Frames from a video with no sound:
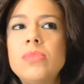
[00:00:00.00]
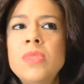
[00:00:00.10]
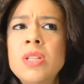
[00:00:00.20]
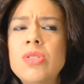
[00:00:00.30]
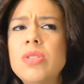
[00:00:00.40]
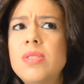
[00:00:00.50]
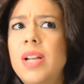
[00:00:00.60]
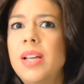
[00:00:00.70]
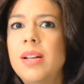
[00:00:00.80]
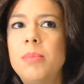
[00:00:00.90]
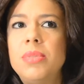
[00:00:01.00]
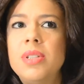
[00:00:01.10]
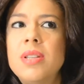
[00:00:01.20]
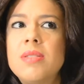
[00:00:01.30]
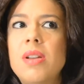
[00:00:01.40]
It's just like a
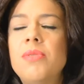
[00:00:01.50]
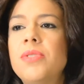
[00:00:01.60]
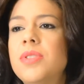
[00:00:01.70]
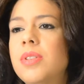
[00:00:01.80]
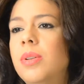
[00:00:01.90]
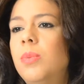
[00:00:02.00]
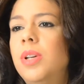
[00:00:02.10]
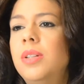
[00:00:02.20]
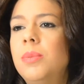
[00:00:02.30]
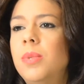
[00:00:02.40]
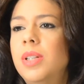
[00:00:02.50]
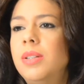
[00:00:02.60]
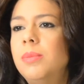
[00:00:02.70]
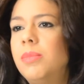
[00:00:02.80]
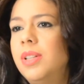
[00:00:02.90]
police officer
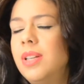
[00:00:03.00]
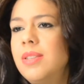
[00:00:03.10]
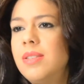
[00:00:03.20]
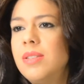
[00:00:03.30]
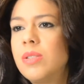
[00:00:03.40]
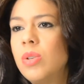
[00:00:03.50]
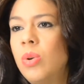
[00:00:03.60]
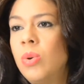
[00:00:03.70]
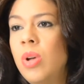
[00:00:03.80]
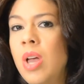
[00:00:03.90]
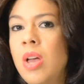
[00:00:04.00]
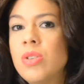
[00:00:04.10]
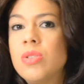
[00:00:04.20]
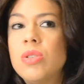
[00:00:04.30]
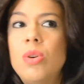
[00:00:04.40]
when they see so
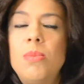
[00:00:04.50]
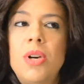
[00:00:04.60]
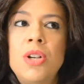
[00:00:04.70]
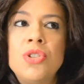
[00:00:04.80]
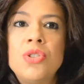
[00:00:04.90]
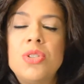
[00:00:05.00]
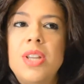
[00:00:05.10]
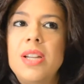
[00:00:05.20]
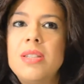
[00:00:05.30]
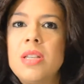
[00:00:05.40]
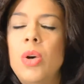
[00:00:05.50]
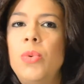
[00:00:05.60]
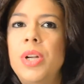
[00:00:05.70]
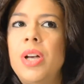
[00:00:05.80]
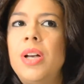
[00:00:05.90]
much that it's
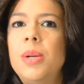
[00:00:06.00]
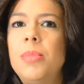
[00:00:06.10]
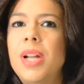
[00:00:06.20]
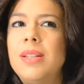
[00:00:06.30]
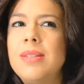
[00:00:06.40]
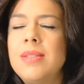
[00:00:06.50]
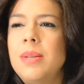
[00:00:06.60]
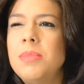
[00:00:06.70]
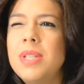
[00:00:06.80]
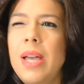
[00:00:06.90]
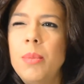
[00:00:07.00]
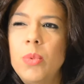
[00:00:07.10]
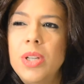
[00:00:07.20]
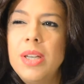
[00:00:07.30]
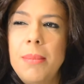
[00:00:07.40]
going on, but at the same time
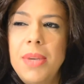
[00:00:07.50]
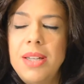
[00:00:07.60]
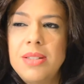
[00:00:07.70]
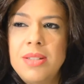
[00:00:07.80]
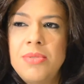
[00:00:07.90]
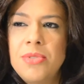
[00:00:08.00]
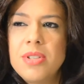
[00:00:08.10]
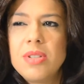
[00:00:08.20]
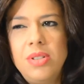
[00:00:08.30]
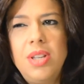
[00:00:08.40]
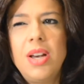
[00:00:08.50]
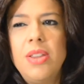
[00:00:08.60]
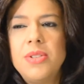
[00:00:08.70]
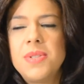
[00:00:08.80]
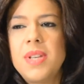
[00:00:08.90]
we can make a difference on the
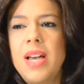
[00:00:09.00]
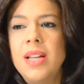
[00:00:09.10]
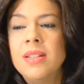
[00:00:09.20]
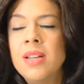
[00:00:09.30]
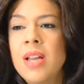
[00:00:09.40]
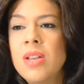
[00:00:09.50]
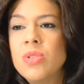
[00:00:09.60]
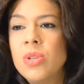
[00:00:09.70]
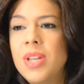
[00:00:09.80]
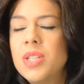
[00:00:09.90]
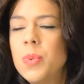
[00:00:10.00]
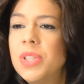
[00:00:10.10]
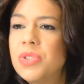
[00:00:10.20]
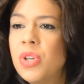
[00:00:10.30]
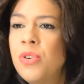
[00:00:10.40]
other side. So that's
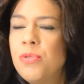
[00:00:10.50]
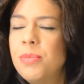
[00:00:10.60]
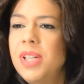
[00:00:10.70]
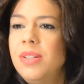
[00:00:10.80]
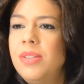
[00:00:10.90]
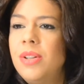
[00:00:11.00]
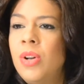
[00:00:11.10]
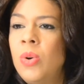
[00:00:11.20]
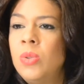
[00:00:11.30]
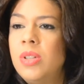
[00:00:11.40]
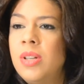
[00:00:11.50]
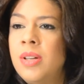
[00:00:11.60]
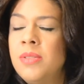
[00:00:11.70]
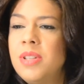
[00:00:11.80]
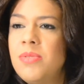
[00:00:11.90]
what drove me,
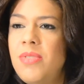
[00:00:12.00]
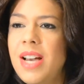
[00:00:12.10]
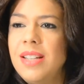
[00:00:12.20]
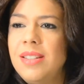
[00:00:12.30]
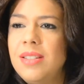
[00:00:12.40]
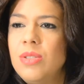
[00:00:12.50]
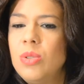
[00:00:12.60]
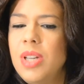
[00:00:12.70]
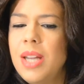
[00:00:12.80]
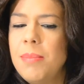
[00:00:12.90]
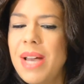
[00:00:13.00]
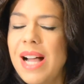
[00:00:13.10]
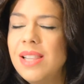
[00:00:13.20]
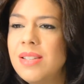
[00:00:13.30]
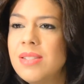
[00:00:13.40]
the fact that you can
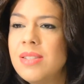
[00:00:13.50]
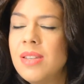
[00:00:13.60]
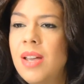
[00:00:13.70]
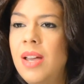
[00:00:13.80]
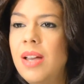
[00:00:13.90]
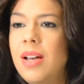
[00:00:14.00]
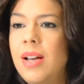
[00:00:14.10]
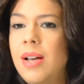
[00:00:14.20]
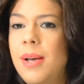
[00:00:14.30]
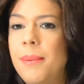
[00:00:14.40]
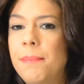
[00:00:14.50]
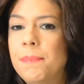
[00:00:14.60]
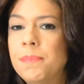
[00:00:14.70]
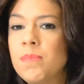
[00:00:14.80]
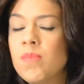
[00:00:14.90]
balance and